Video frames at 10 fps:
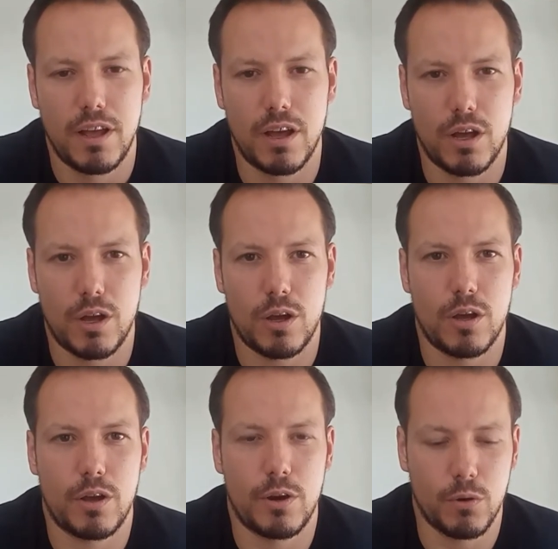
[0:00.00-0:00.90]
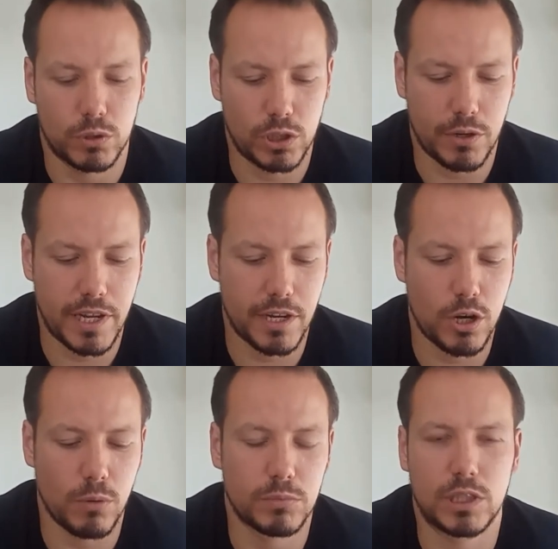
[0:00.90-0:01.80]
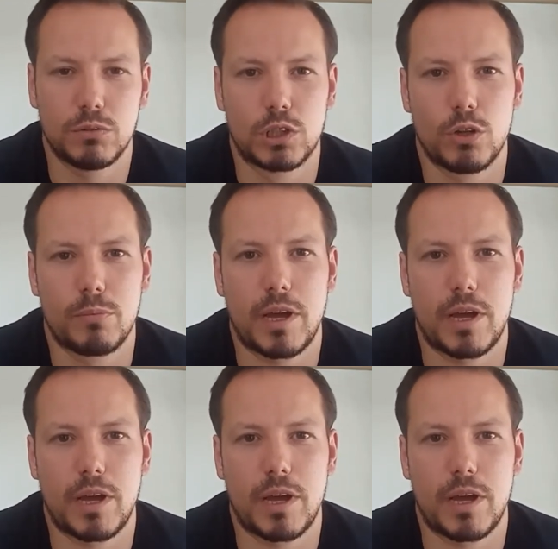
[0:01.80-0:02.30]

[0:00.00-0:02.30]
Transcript: And also Kid Clumsy was another